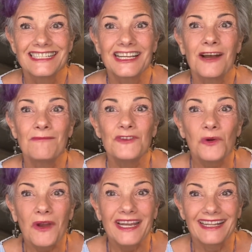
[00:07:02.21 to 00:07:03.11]
Come
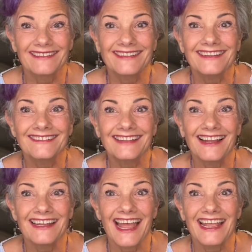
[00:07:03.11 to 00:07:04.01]
join us this
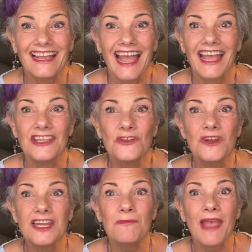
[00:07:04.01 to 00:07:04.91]
Sunday at
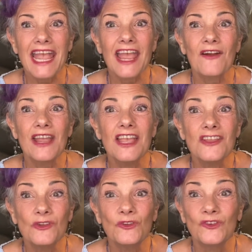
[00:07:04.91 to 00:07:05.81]
Unity Bay Area
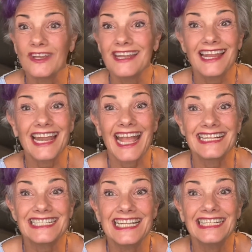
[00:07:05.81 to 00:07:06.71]
Houston,
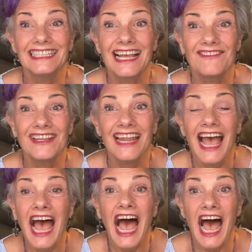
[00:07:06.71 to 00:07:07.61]
1911
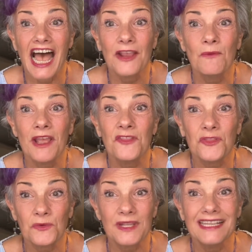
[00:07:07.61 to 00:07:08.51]
Highway
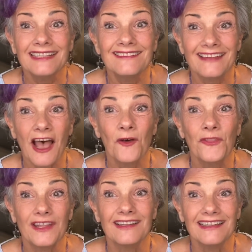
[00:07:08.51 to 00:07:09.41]
3
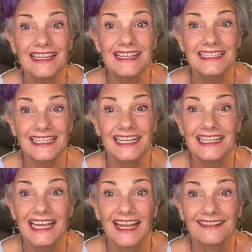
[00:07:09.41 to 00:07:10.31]
South in League City,
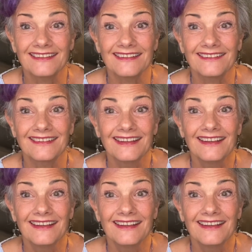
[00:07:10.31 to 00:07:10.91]
Texas.